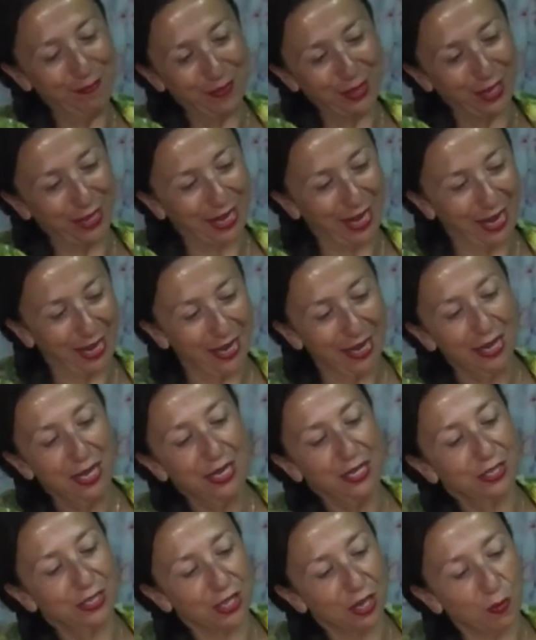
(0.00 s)
Okay,
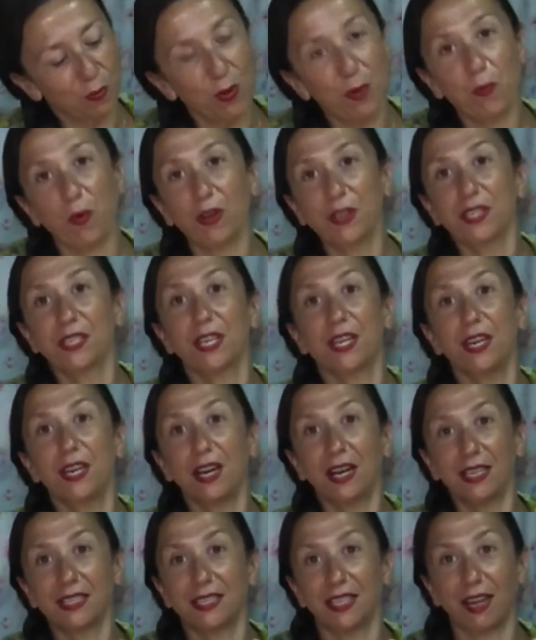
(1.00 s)
so we want it
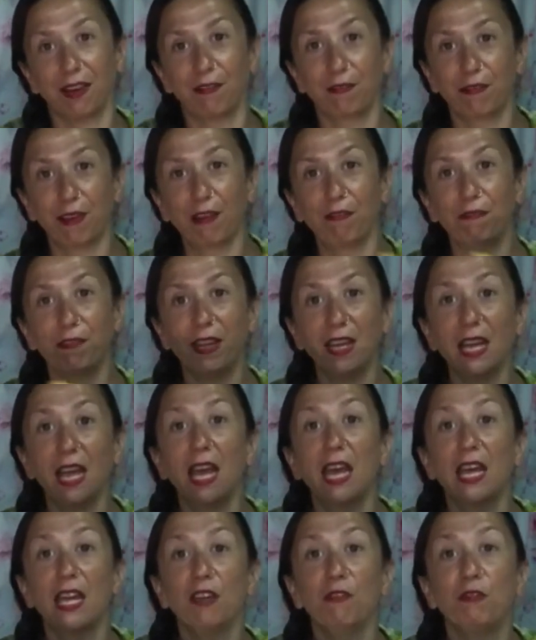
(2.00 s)
nice and fluffy.
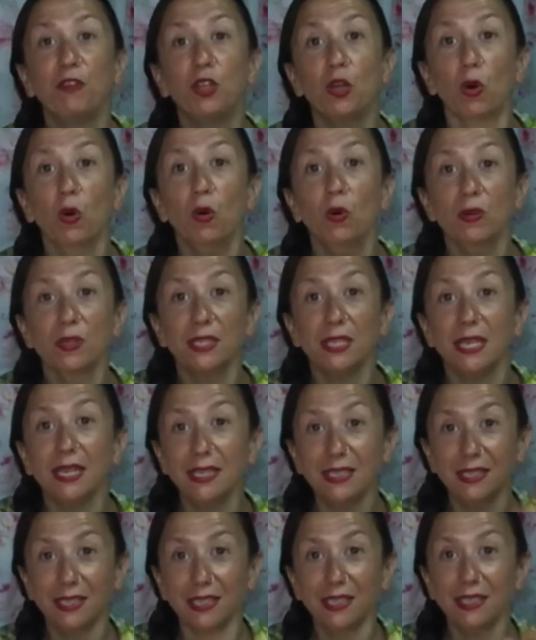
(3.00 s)
If yours
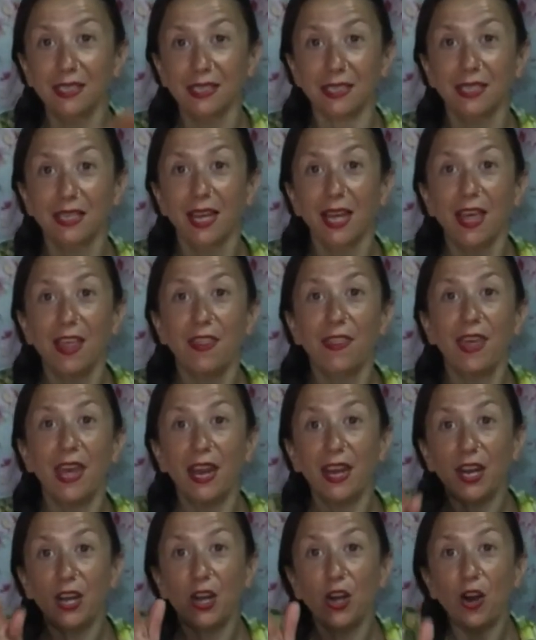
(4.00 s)
isn't,
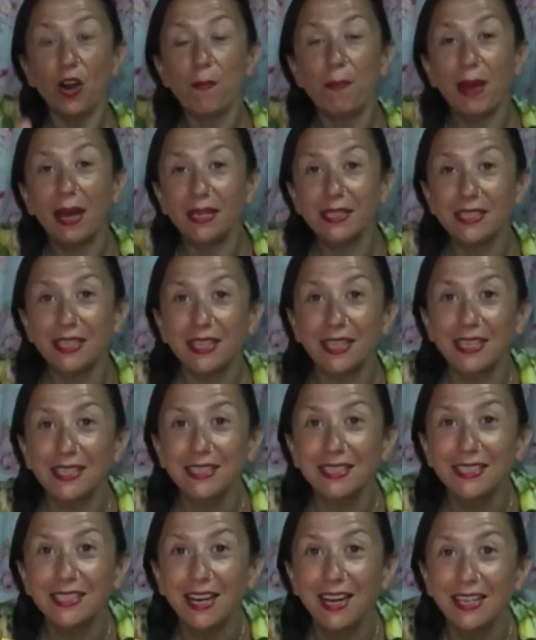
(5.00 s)
then go back to these
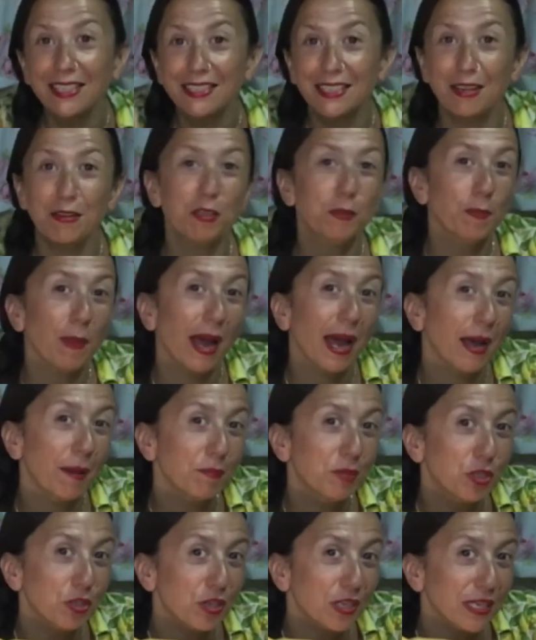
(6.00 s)
side seams.
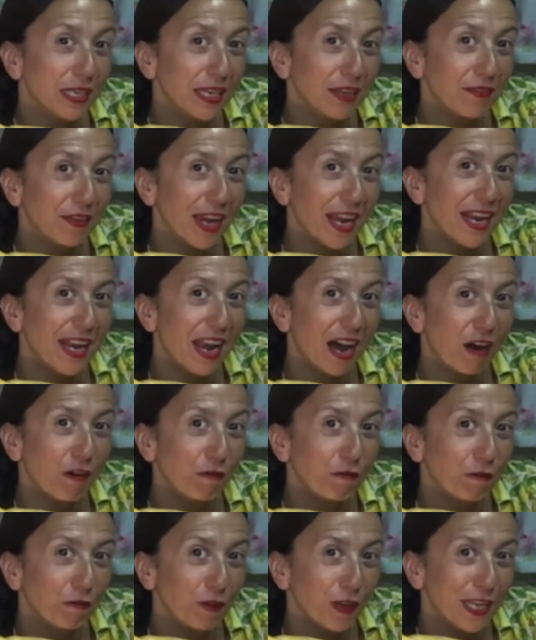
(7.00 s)
Perhaps you didn't give it enough
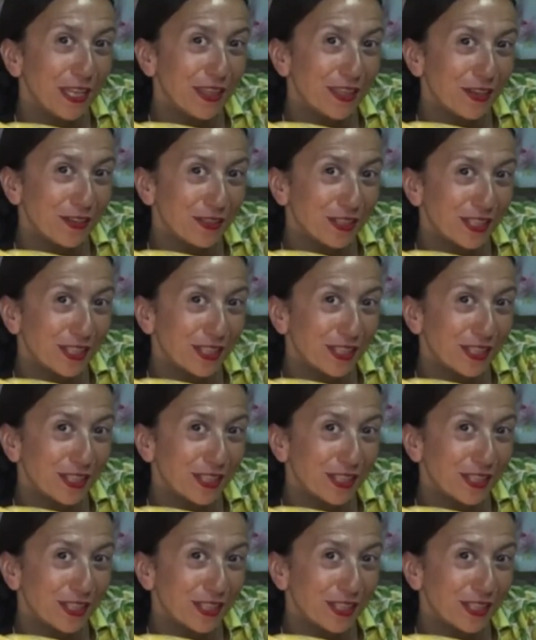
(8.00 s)
in those